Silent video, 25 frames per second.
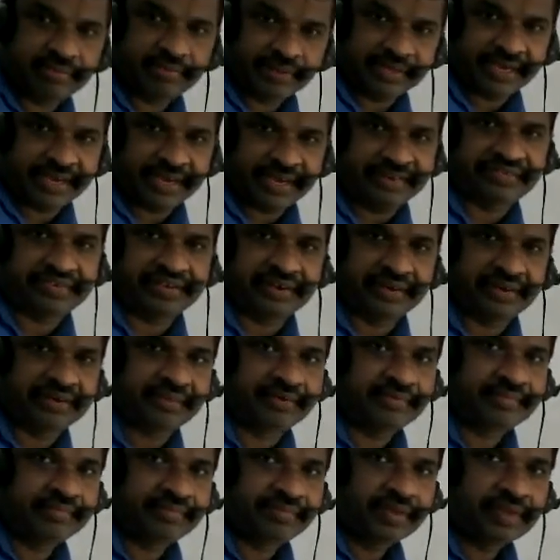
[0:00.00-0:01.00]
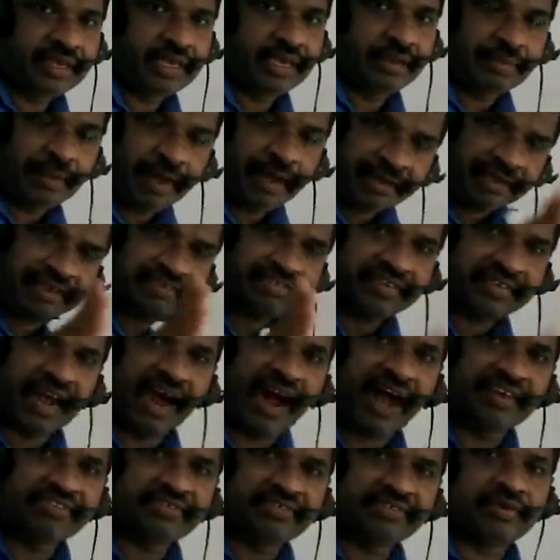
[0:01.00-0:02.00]
for the question. If you are just
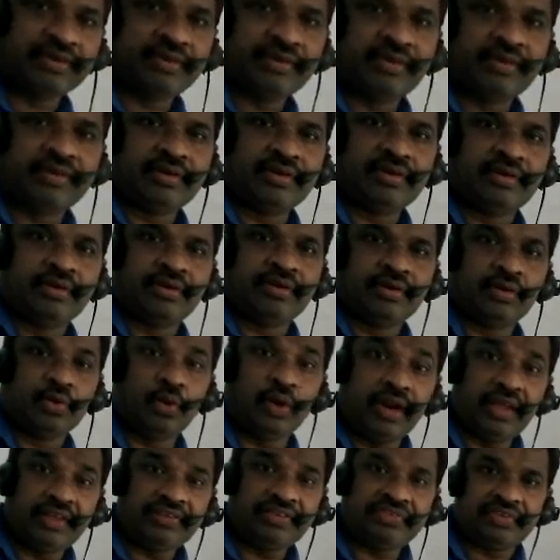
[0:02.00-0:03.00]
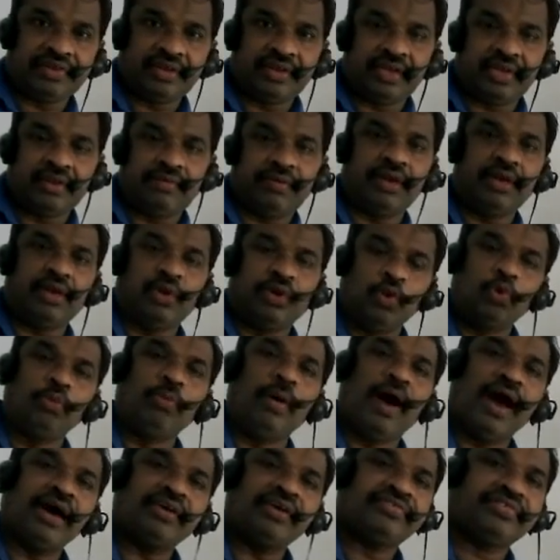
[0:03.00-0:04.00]
asked to list giving 2
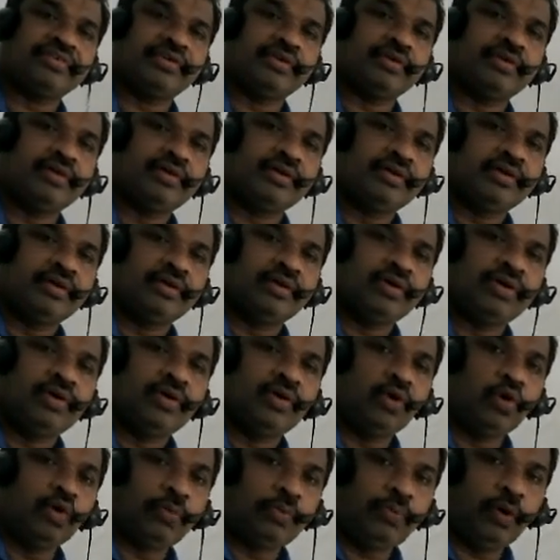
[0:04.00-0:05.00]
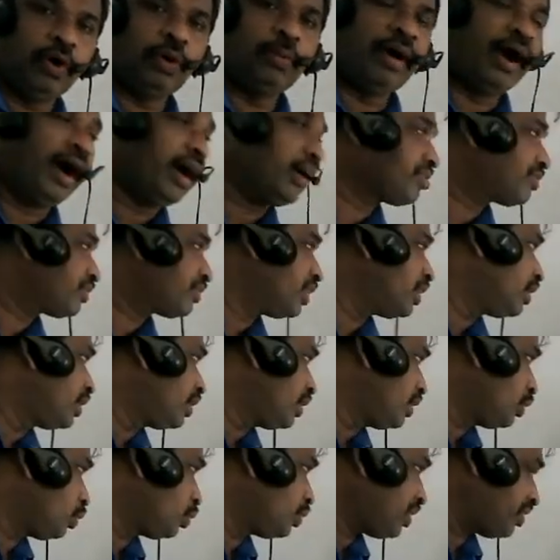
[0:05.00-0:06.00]
marks or 4 marks,
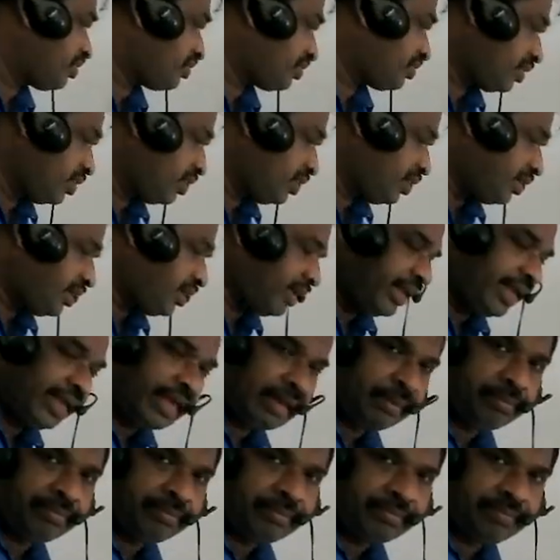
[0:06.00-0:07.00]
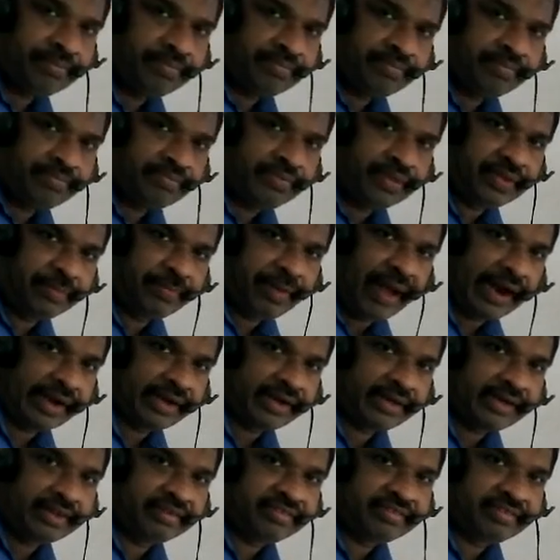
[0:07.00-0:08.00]
you just name the
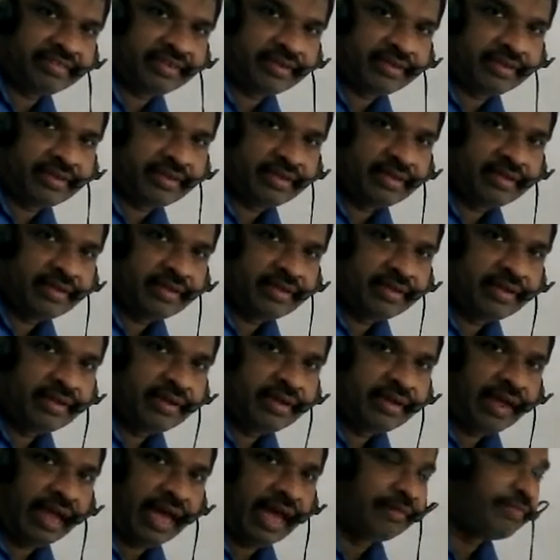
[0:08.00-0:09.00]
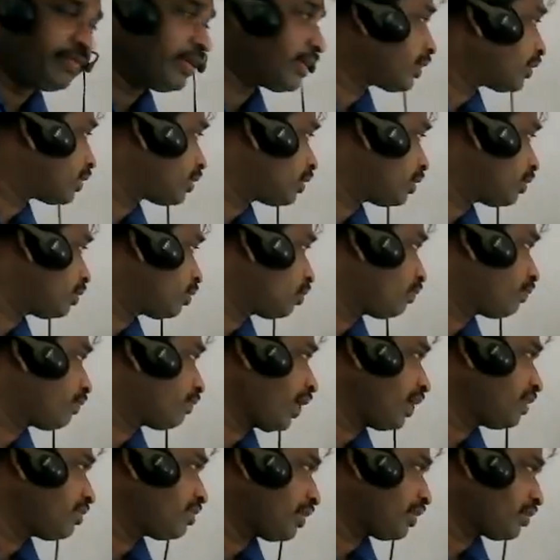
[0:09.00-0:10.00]
factors affecting the
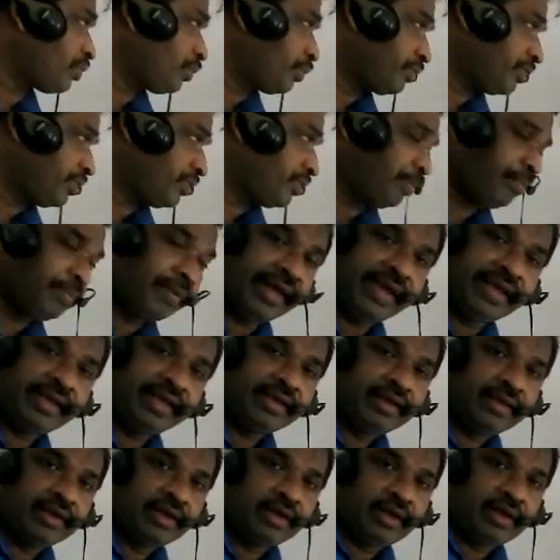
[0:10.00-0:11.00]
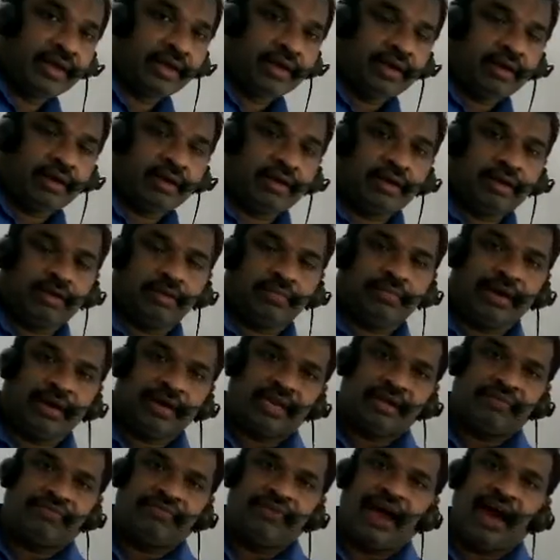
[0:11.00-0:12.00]
price as of supply.
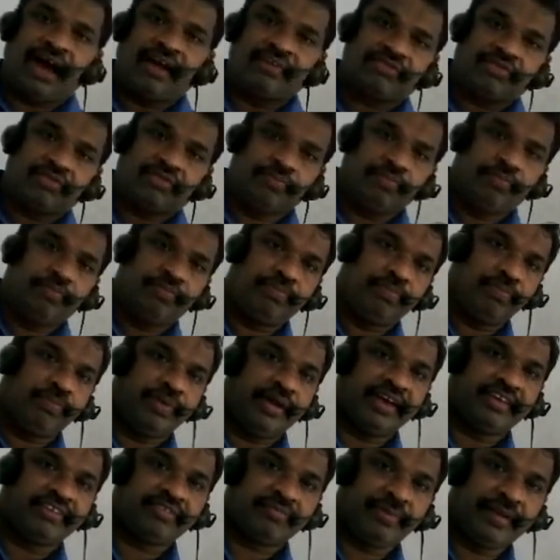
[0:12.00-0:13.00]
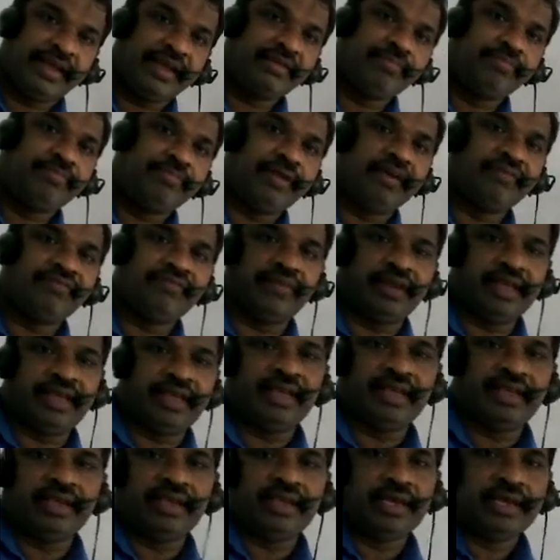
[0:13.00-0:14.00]
But if you are asked to explain
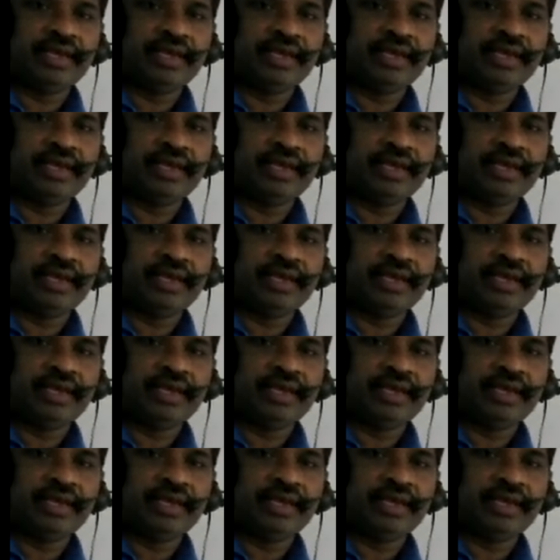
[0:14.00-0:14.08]
briefly,